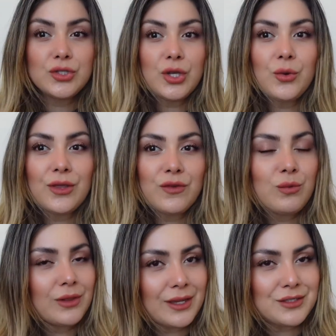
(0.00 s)
So if you
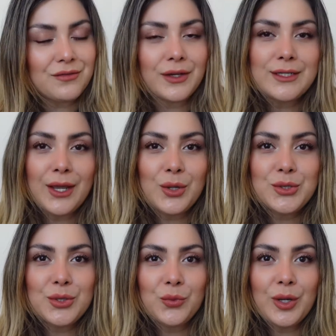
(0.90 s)
would like to find
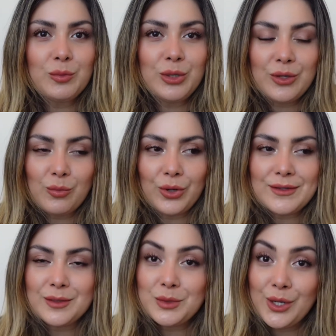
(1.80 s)
out what beauty
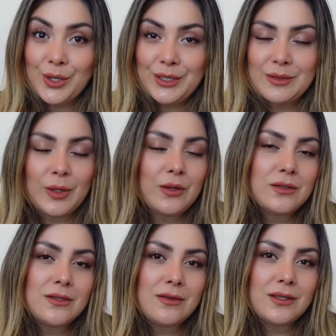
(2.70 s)
brands I'm talking
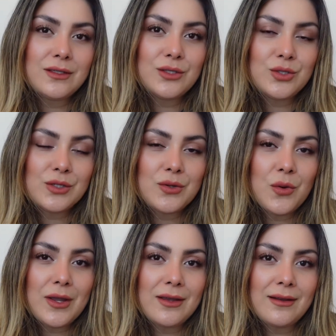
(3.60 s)
about, then just
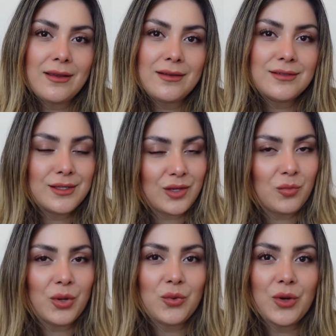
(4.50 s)
go ahead and keep on